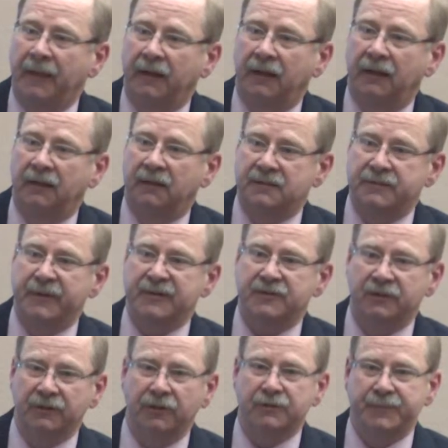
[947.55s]
And
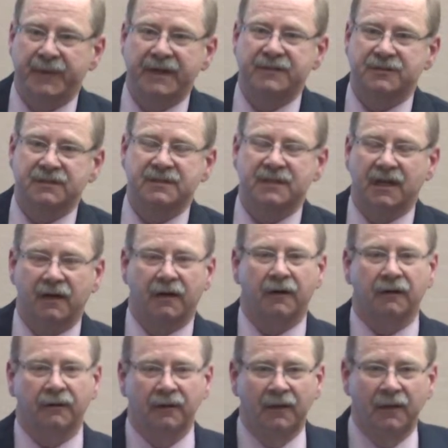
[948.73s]
especially those patients that
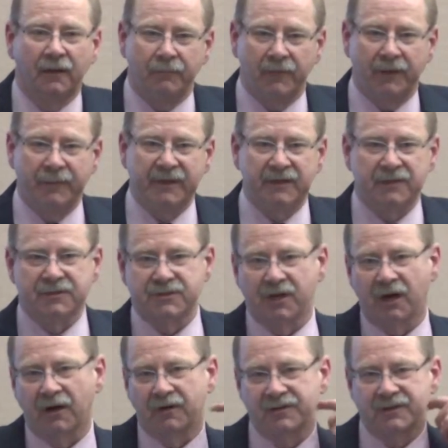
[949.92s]
are maybe
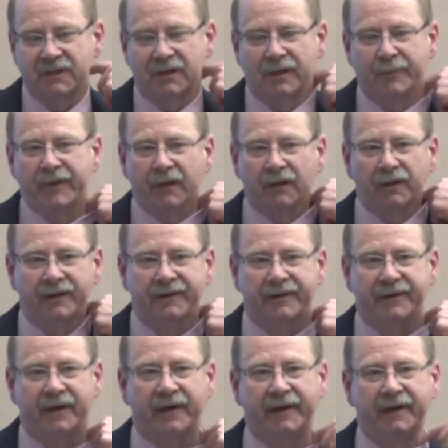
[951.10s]
discharged in the middle of the
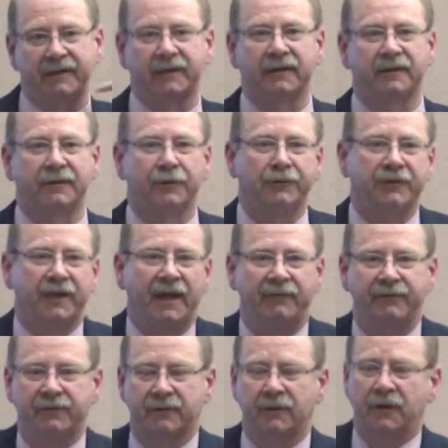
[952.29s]
night, and you
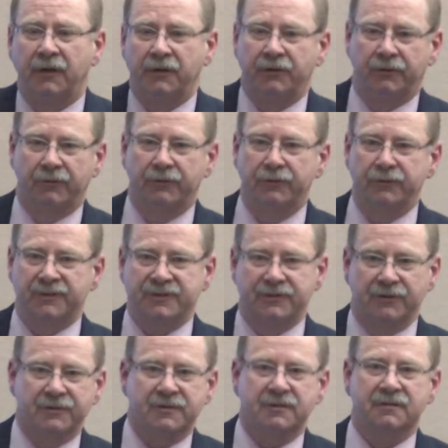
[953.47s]
have your newest
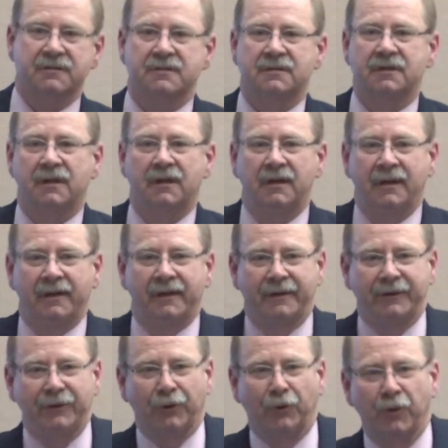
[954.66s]
nurses
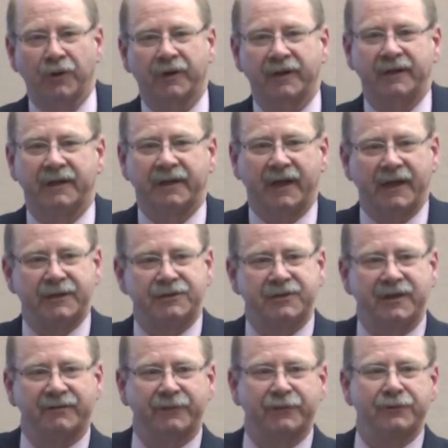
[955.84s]
working the night
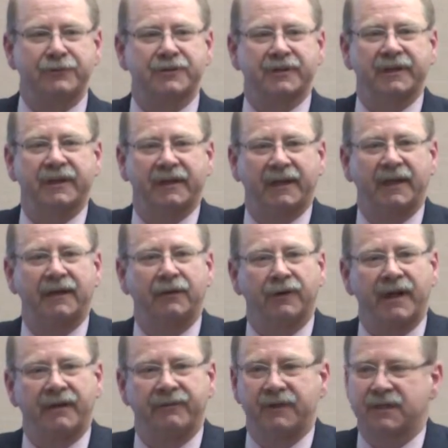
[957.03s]
shift usually, and they don't
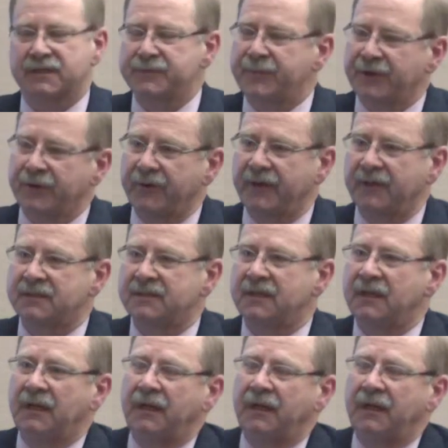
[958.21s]
have the experience.